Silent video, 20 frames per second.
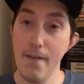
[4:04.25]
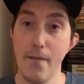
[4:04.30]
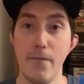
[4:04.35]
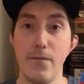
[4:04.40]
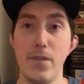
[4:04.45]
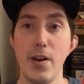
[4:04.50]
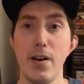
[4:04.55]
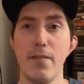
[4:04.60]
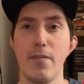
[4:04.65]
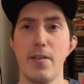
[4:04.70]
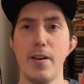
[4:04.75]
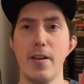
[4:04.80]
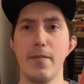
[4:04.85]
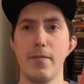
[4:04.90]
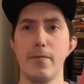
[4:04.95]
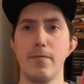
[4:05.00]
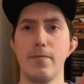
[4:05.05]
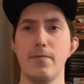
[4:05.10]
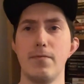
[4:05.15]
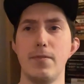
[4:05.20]
Very,
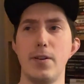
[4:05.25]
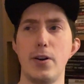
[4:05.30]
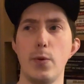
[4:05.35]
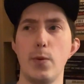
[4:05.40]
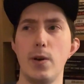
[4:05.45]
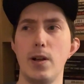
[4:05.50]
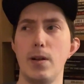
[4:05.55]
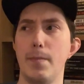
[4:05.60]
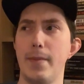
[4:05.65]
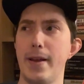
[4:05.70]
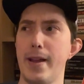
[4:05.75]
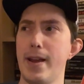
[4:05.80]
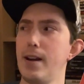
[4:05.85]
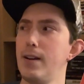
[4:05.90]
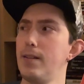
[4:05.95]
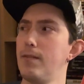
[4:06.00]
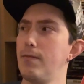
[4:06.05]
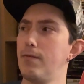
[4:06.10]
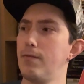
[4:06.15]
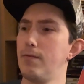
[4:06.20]
very, very well made
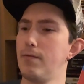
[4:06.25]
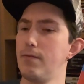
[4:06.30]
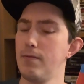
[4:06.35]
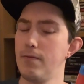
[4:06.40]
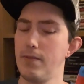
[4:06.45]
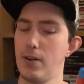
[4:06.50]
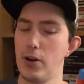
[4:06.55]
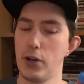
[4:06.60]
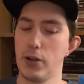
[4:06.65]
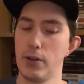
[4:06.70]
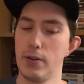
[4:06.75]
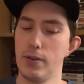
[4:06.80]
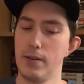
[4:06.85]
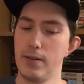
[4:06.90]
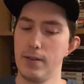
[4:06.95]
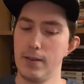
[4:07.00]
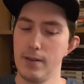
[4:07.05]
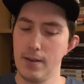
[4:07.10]
and very good.